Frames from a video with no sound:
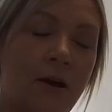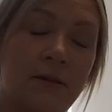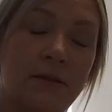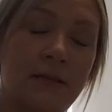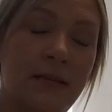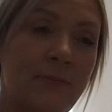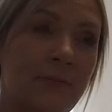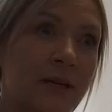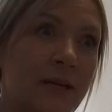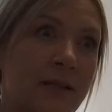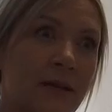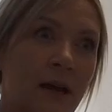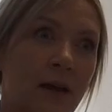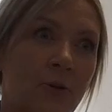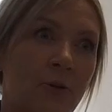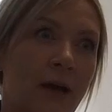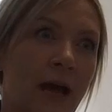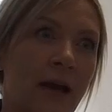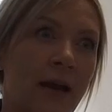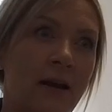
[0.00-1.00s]
Some days I
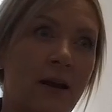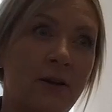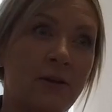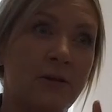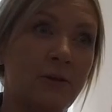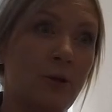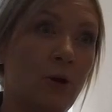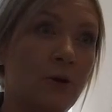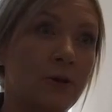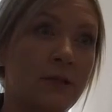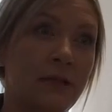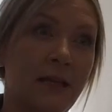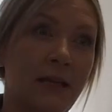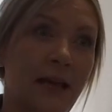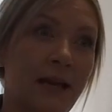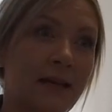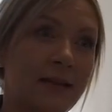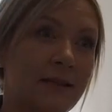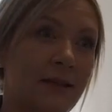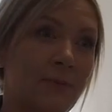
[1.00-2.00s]
look at it and I just close it
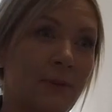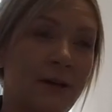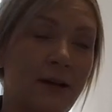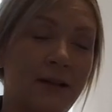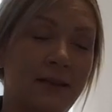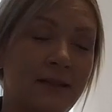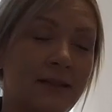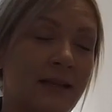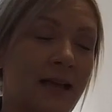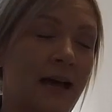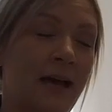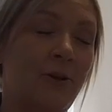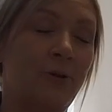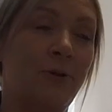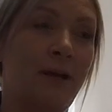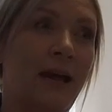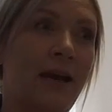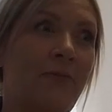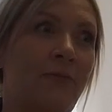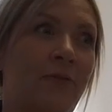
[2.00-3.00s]
again because I'm like, I just can't
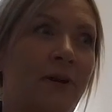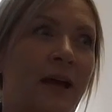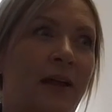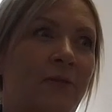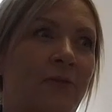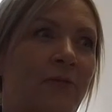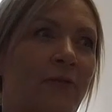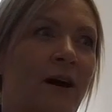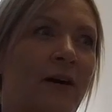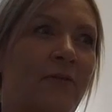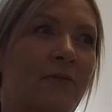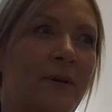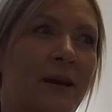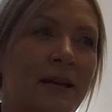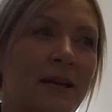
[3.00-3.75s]
look at it for another 5